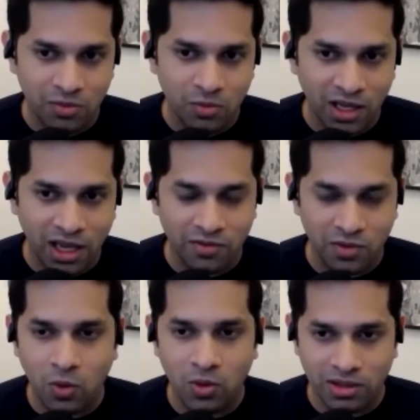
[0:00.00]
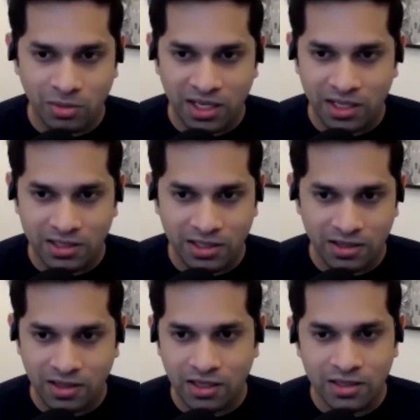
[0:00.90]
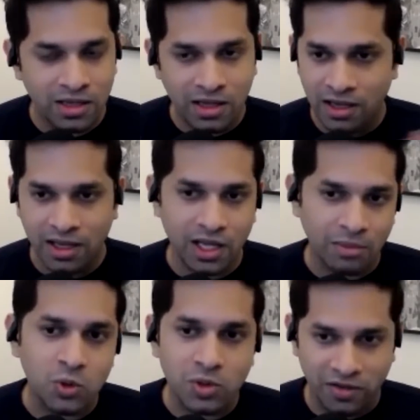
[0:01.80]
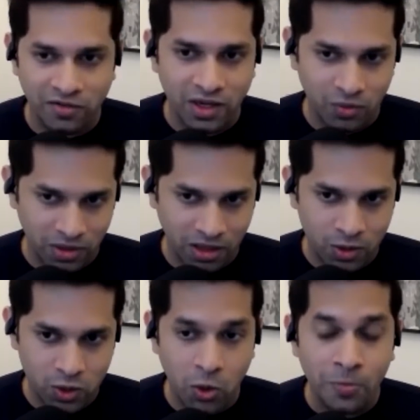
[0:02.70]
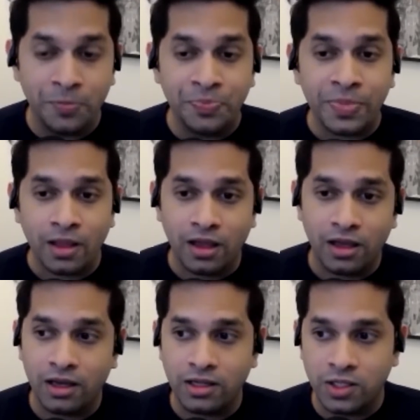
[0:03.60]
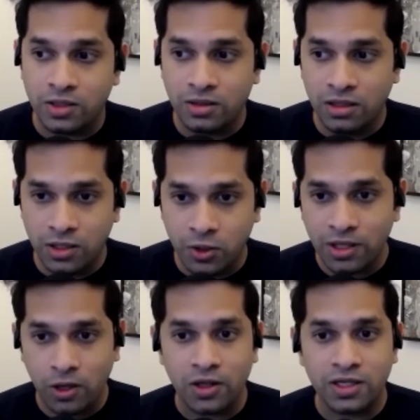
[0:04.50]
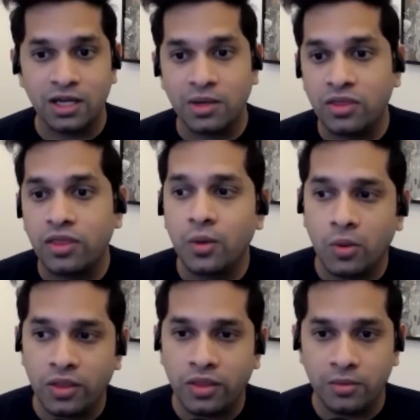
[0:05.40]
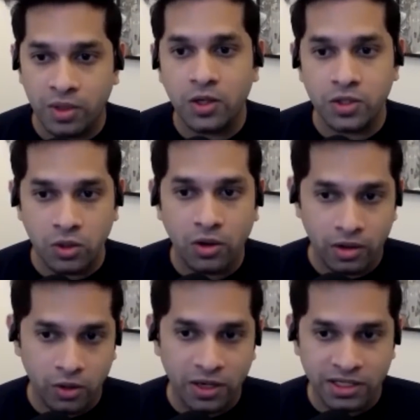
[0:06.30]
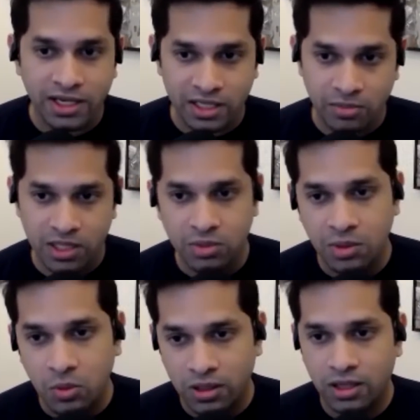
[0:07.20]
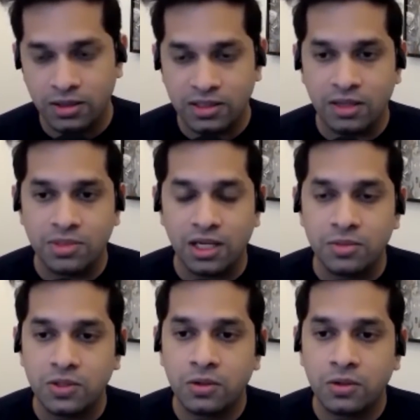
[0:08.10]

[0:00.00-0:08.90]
when I have to go on at meetings and other things. Yeah, I'm totally fine with it. So uh, during your time, I think one thing, because your entire teammates may be working in the same time zone,